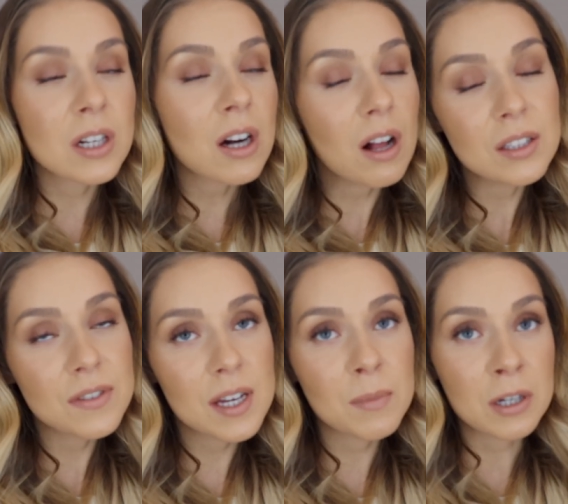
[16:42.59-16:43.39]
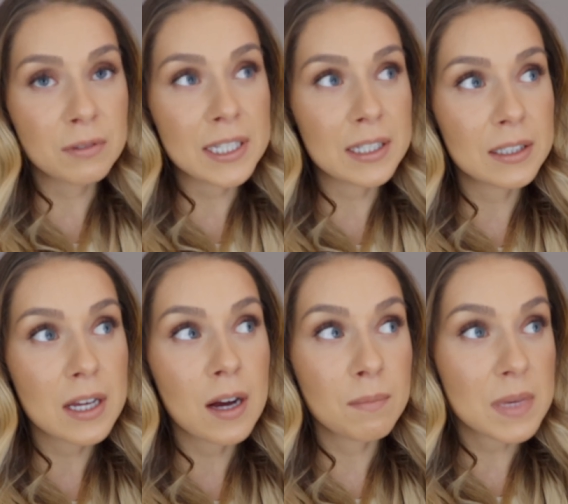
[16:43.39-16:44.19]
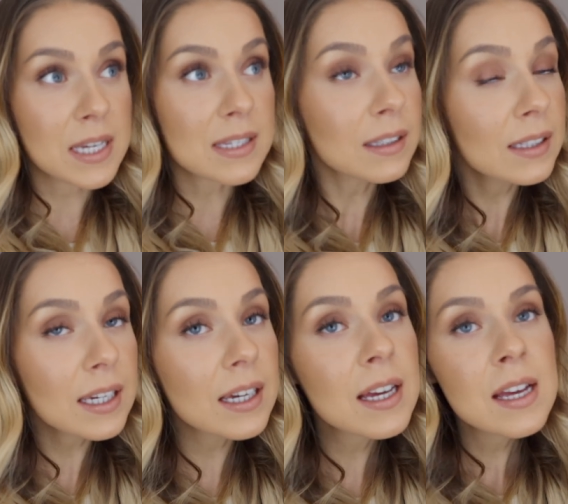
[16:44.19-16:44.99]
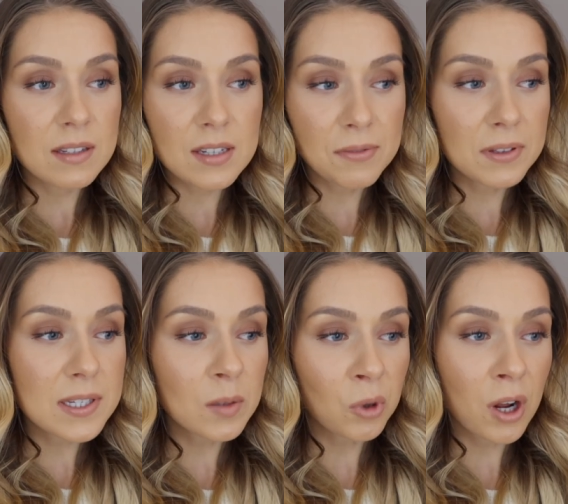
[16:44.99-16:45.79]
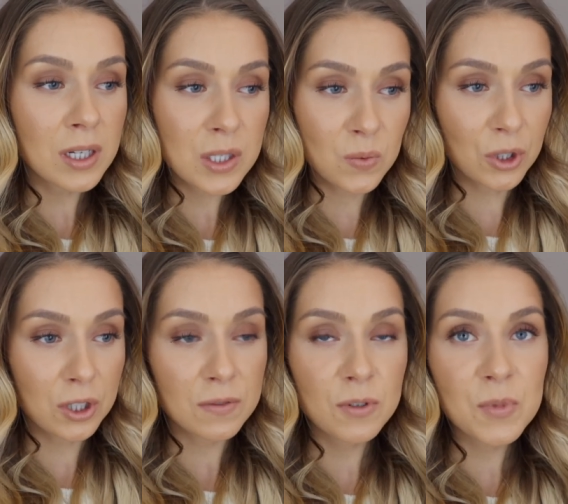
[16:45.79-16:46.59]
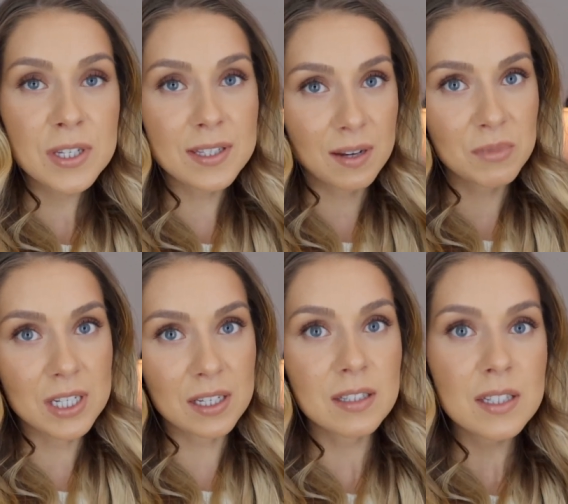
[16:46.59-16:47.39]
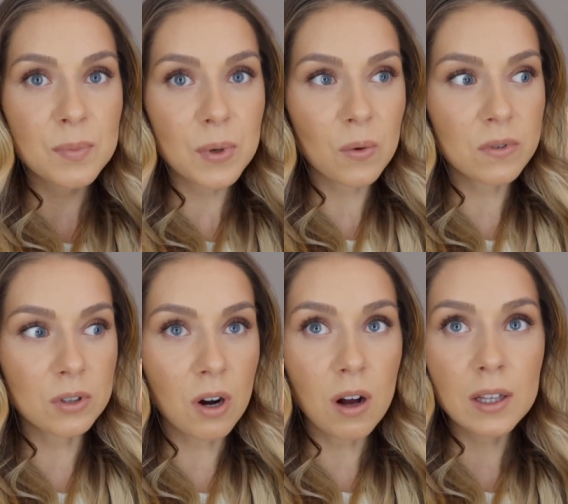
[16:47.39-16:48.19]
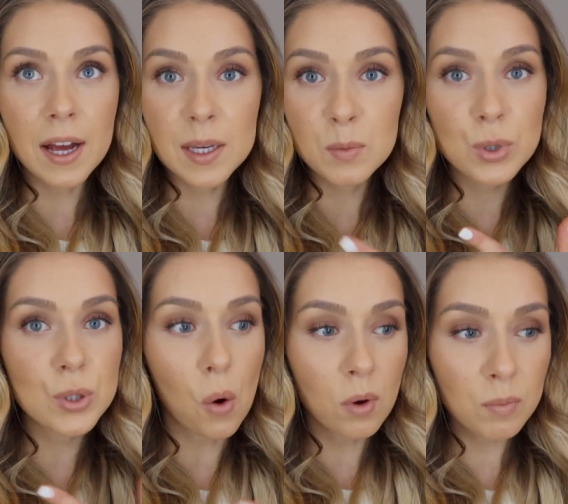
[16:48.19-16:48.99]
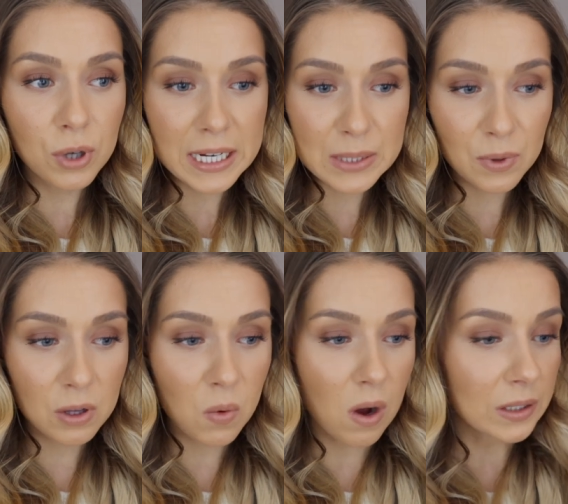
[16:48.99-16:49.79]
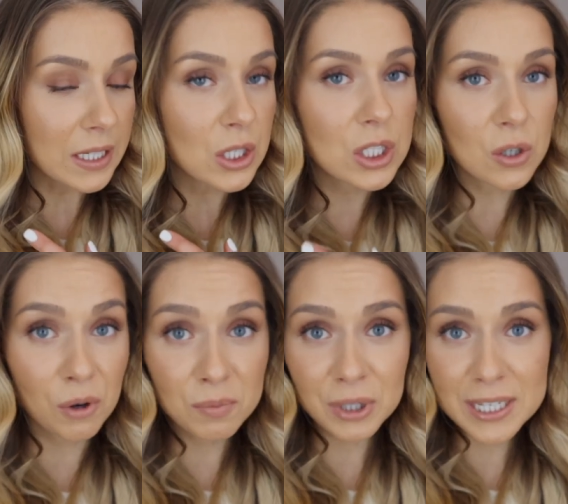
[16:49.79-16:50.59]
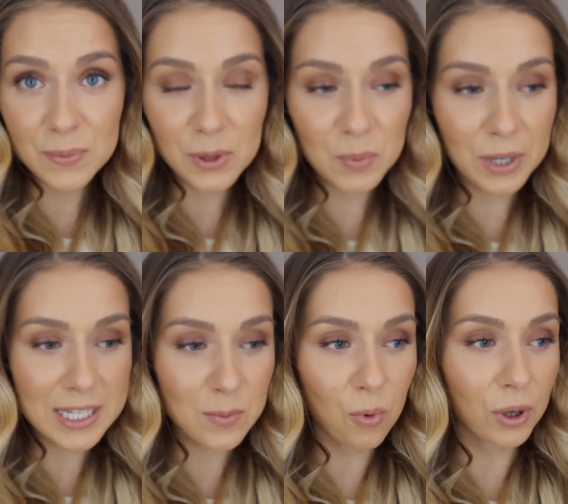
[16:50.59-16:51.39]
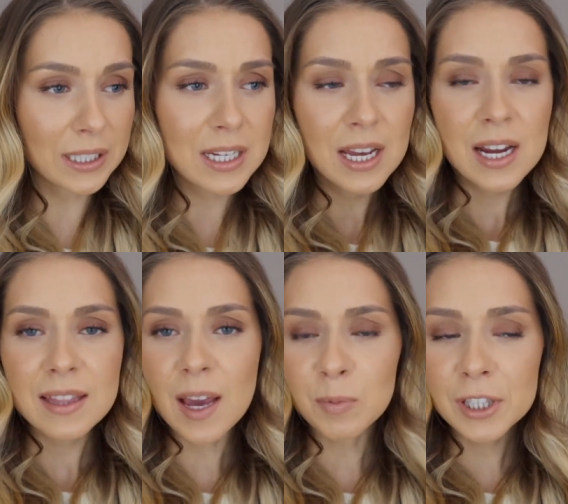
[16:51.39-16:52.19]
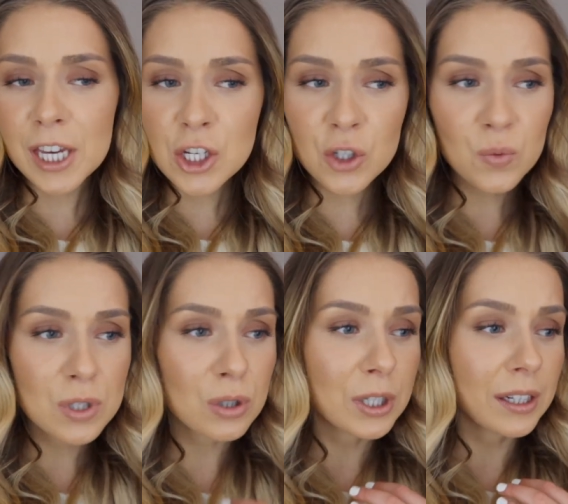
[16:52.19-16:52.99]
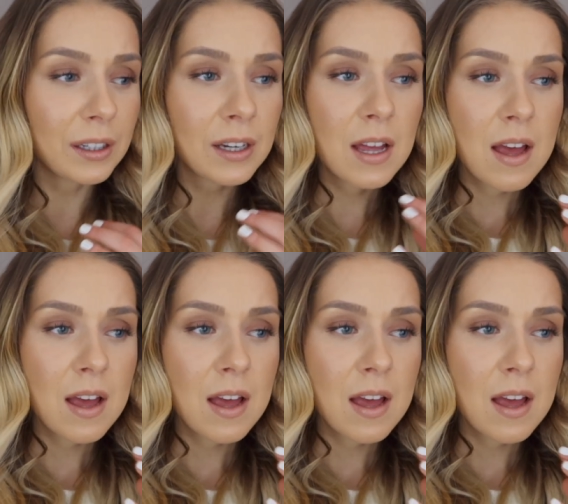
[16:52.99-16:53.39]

Not all of them are rated amazingly. Definitely some products worked for me, some didn't, but overall, I am so impressed with the quality, so impressed with the price point. The application was great.